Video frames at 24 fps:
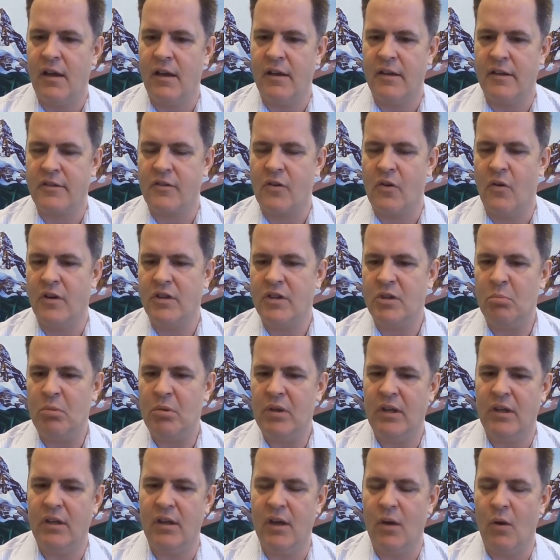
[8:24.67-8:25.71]
is going to
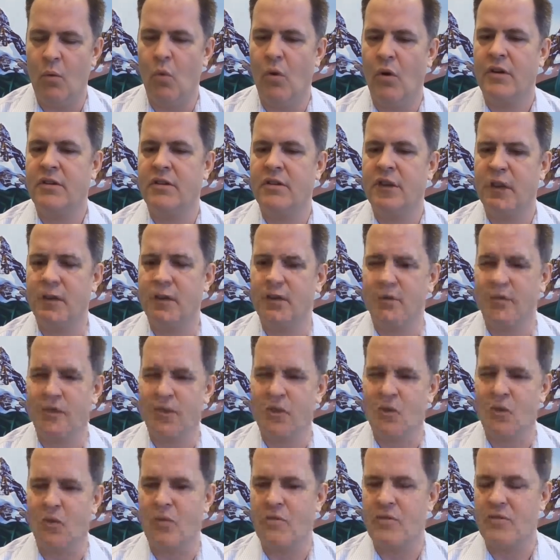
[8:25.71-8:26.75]
be worked on over the
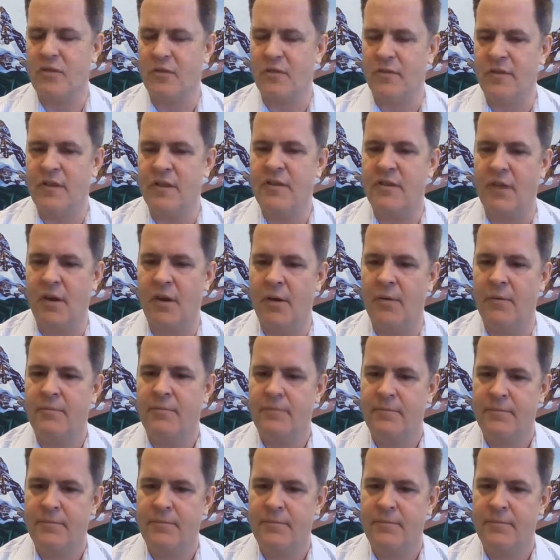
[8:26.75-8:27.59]
course of this year.